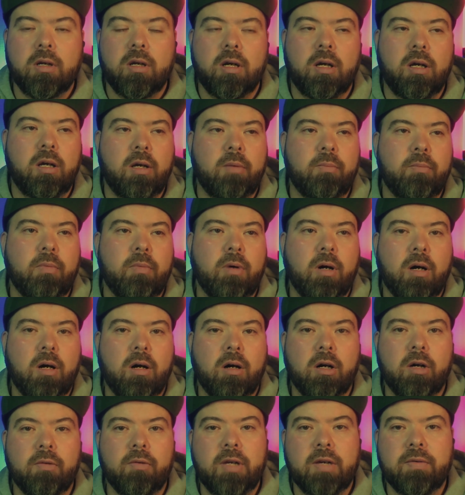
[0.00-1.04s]

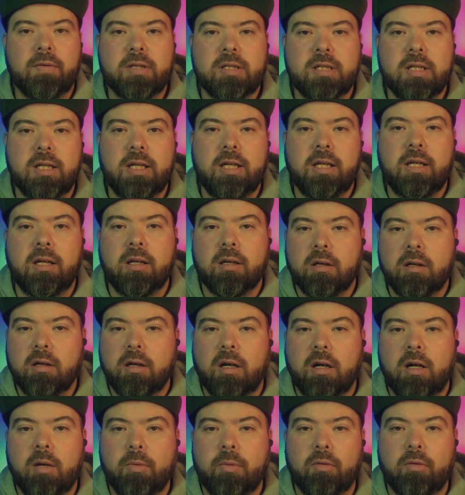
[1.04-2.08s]
or if you ever see
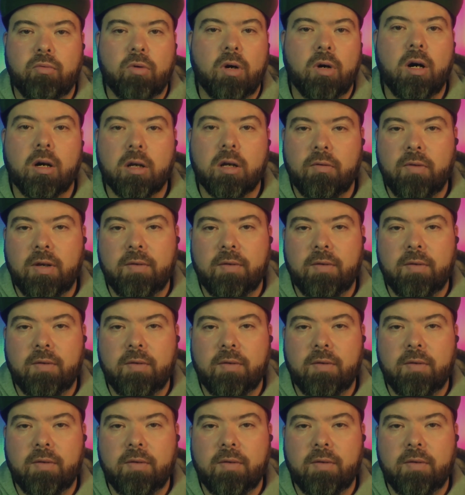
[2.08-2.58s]
The Rock,